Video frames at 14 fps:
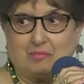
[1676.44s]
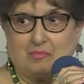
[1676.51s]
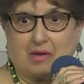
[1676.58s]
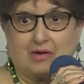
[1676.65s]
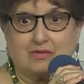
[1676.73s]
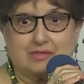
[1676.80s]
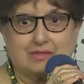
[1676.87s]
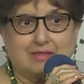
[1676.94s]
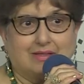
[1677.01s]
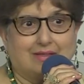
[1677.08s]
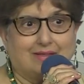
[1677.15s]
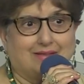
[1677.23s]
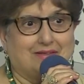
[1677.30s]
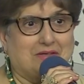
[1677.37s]

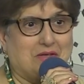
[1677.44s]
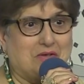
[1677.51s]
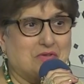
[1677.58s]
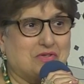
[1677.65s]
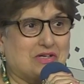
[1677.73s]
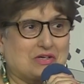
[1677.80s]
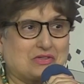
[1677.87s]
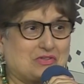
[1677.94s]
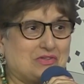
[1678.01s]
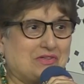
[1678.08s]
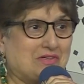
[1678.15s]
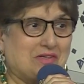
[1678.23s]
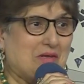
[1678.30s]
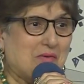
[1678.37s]
embarrassing
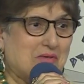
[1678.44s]
introduction,